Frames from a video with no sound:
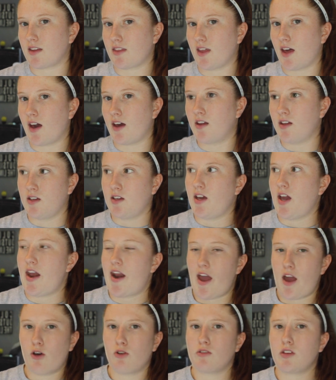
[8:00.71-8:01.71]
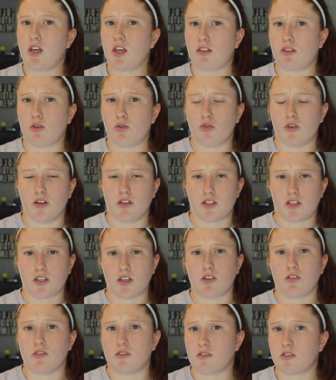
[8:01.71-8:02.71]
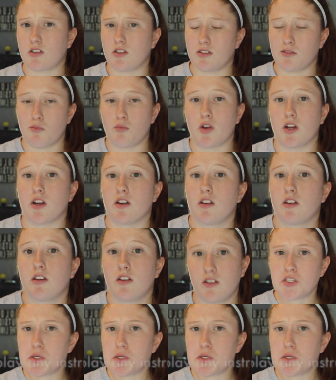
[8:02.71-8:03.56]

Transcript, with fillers: like that. And I only eat the orange Skittles because I'm weird.